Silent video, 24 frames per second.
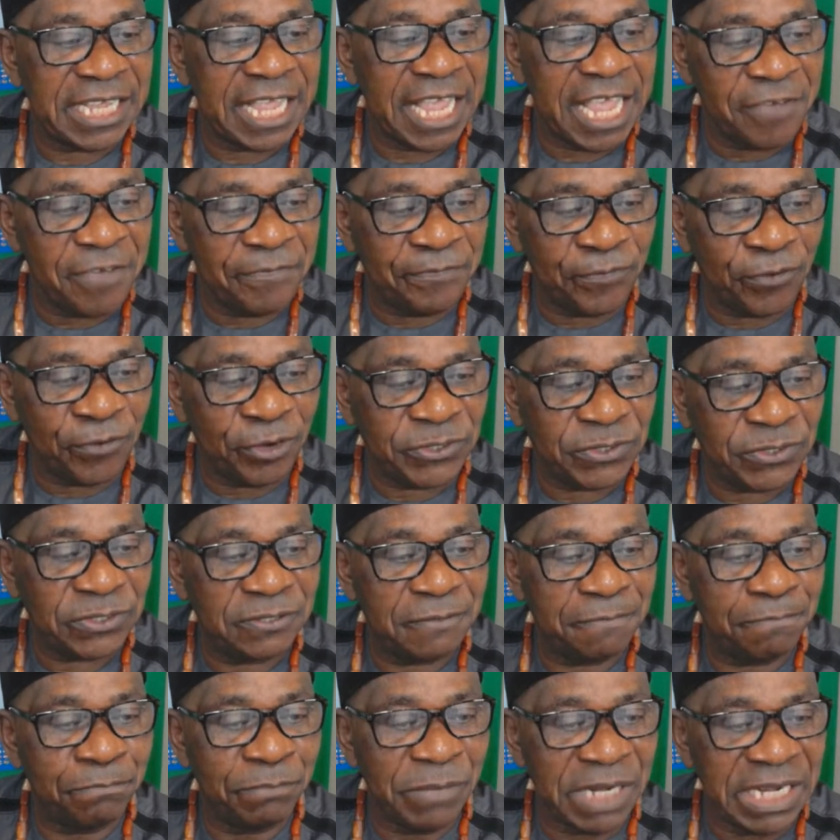Air Force,
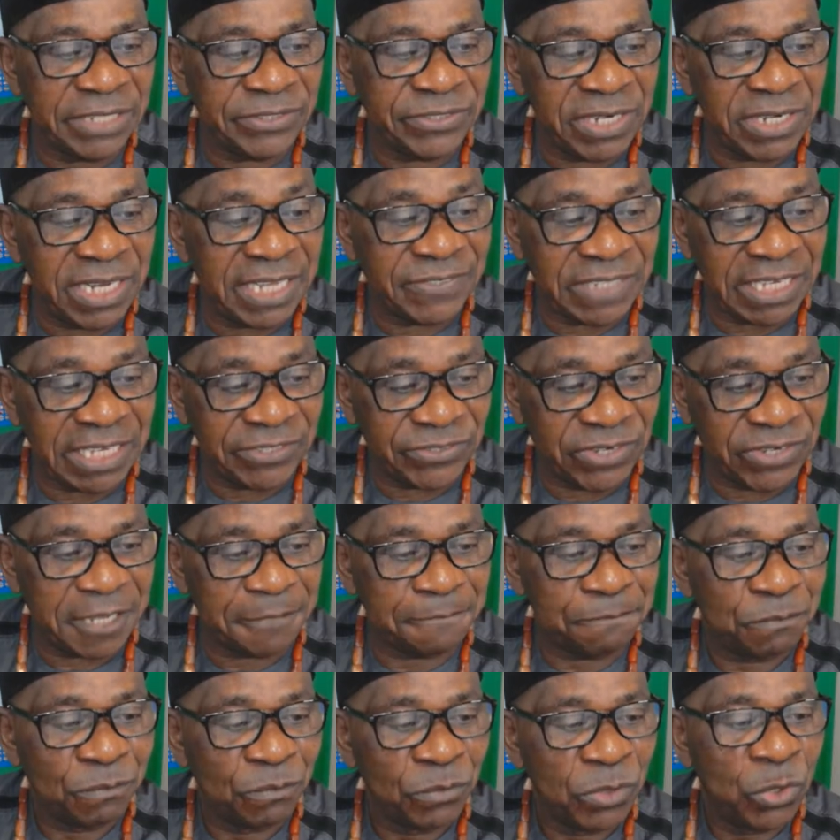military, etc.?
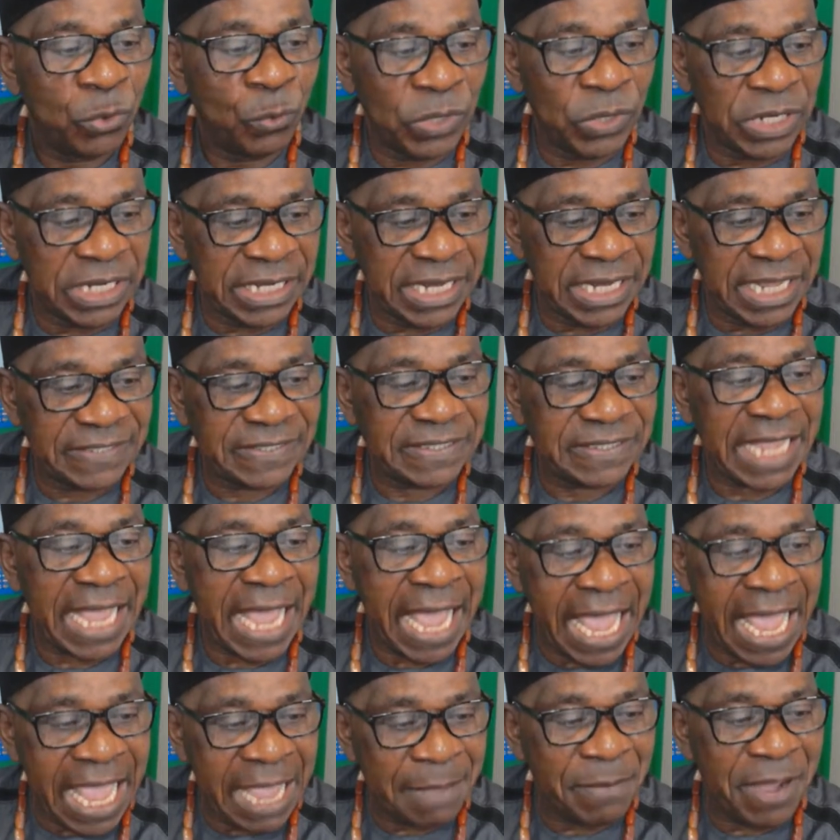Witness,
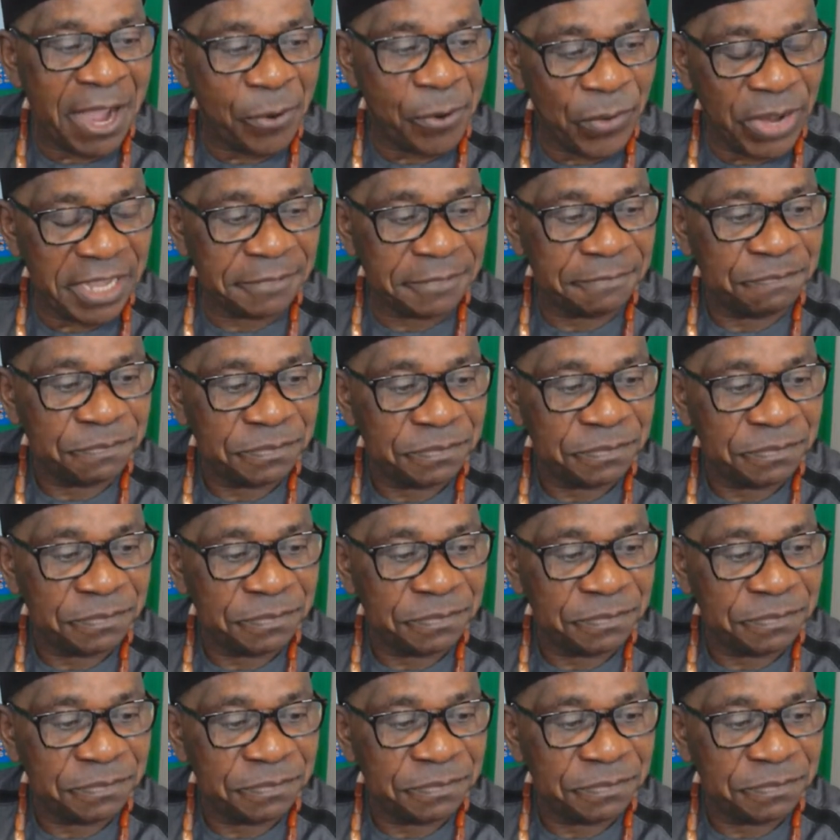I am aware.